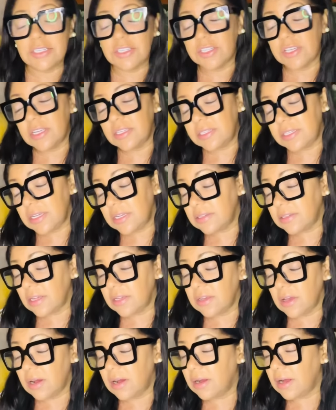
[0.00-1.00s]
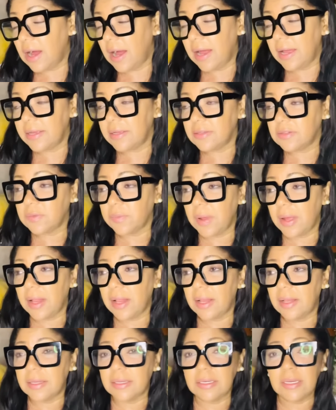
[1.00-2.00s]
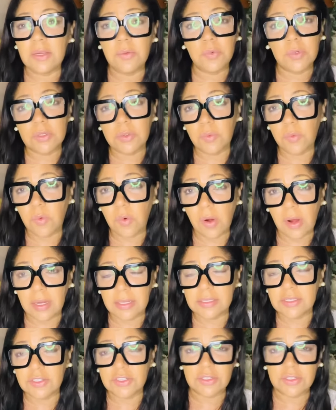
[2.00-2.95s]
JT's a young guy as well, and he wouldn't want,